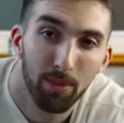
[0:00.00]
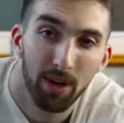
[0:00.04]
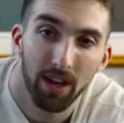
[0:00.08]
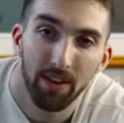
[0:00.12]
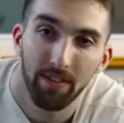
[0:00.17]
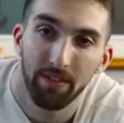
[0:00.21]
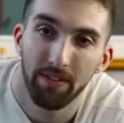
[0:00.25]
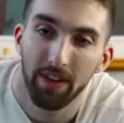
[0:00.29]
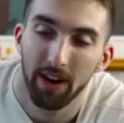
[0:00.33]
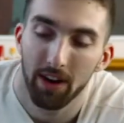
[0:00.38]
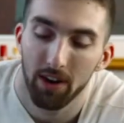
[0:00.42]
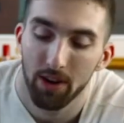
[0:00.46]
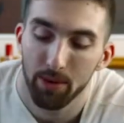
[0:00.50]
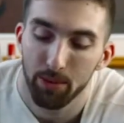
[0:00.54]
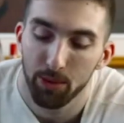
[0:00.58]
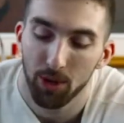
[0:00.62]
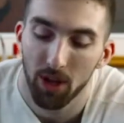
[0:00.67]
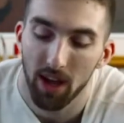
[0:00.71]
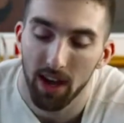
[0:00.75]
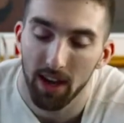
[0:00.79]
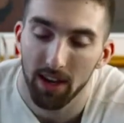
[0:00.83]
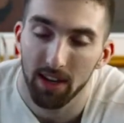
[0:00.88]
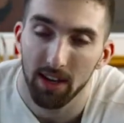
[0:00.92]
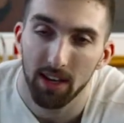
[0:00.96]
my
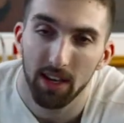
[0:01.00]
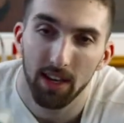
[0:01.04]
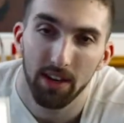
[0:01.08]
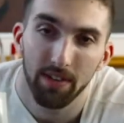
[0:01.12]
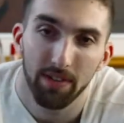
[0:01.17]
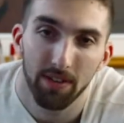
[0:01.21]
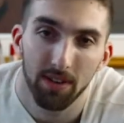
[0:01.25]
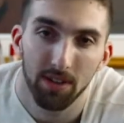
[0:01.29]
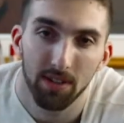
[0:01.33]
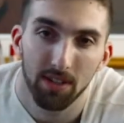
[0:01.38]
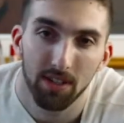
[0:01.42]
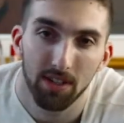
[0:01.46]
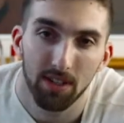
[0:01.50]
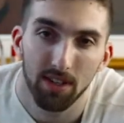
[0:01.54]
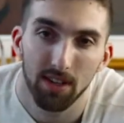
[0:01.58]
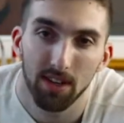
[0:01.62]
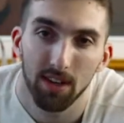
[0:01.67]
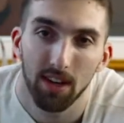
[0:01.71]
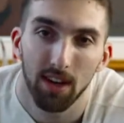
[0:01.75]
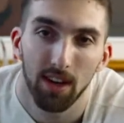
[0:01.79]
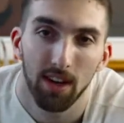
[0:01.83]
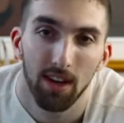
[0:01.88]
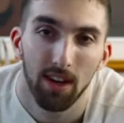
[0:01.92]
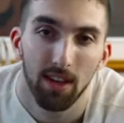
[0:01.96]
variable ND
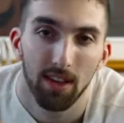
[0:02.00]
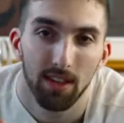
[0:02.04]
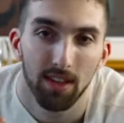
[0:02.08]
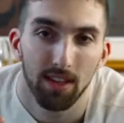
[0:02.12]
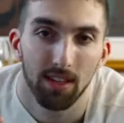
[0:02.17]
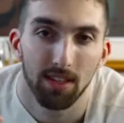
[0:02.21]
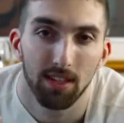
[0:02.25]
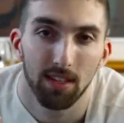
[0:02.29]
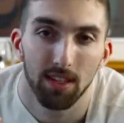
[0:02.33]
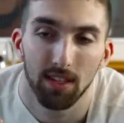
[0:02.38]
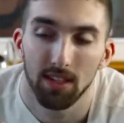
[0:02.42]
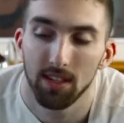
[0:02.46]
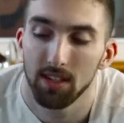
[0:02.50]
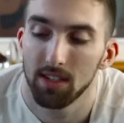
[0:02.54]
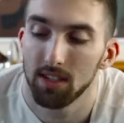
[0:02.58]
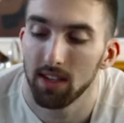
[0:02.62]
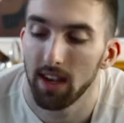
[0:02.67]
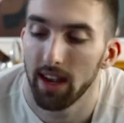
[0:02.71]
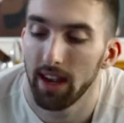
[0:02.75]
filter. This is